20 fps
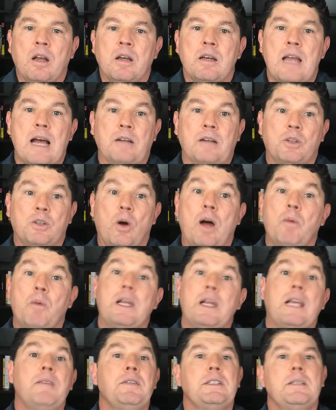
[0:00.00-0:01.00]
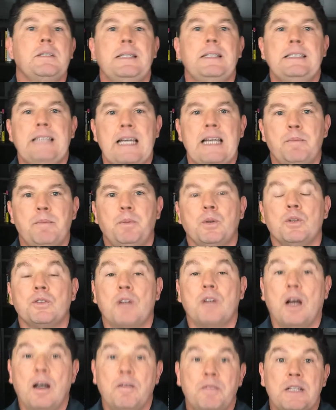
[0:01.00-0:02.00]
Now, so I want to give you some
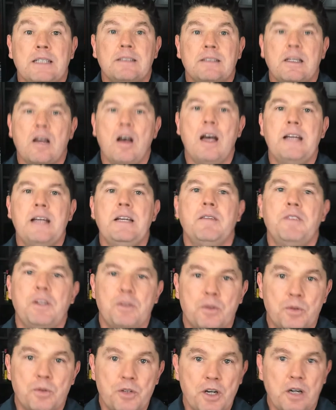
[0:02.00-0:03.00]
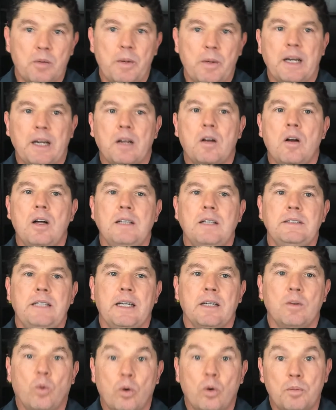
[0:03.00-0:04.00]
examples of this kind of user generated
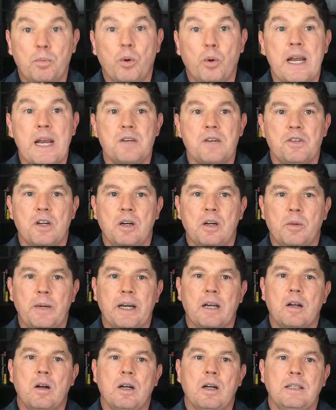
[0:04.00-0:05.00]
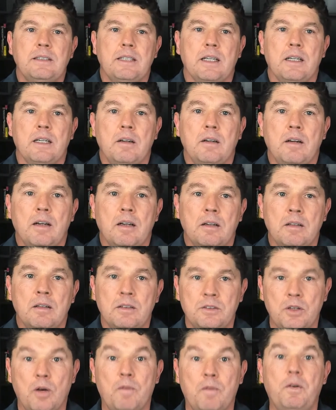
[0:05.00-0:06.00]
content or brand generated content.
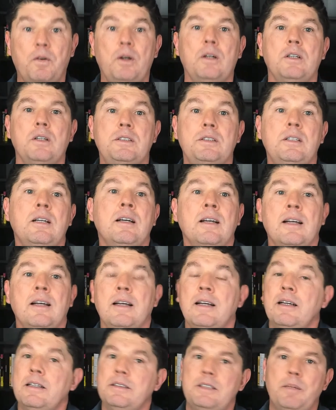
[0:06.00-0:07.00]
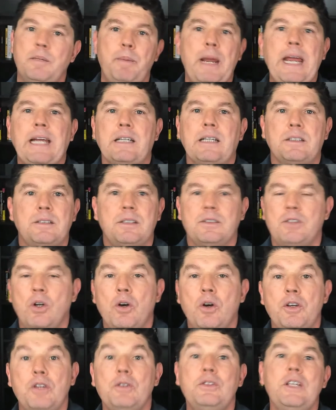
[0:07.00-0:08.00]
So first, debates.
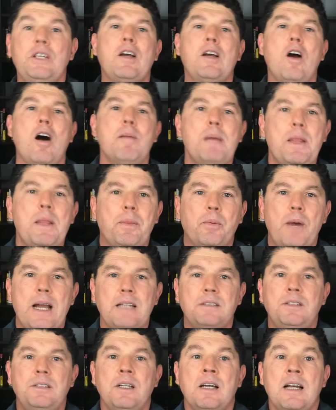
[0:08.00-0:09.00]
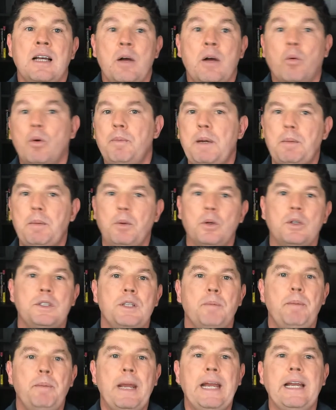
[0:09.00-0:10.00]
So you see comment threads where people are
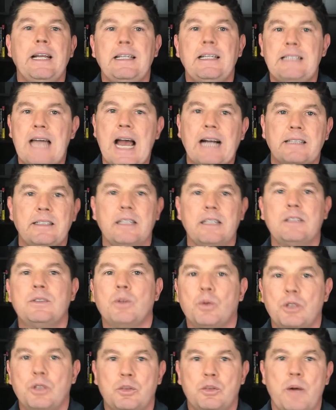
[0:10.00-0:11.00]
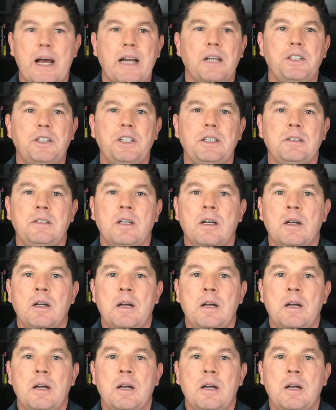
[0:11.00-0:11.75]
debating tactics or strategies.